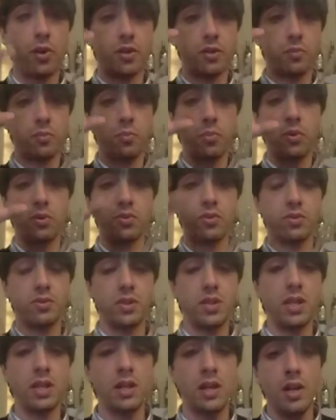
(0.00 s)
part, both
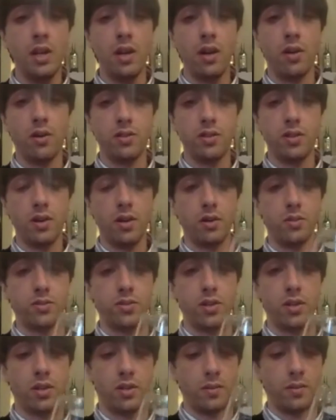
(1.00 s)
on the on the on
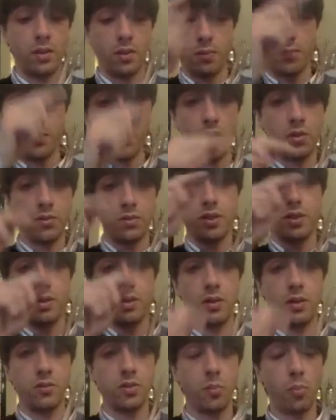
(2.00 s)
the on the,
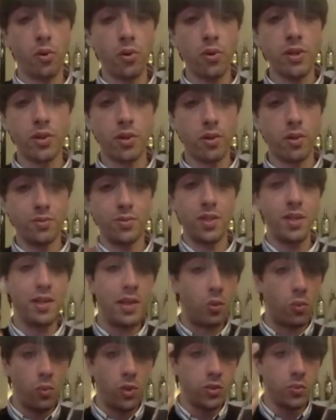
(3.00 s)
on the border, on the
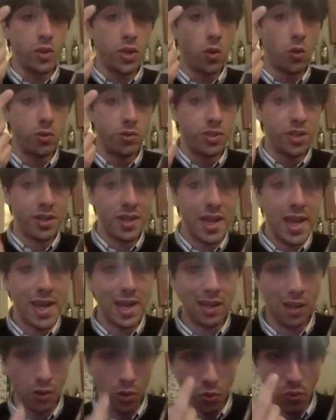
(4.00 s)
what we call the
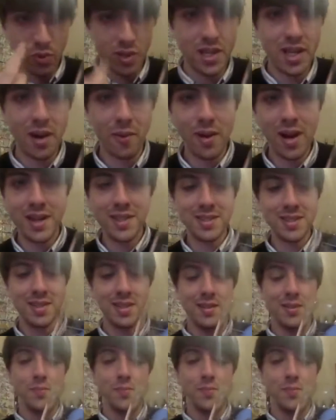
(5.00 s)
male lungia, right?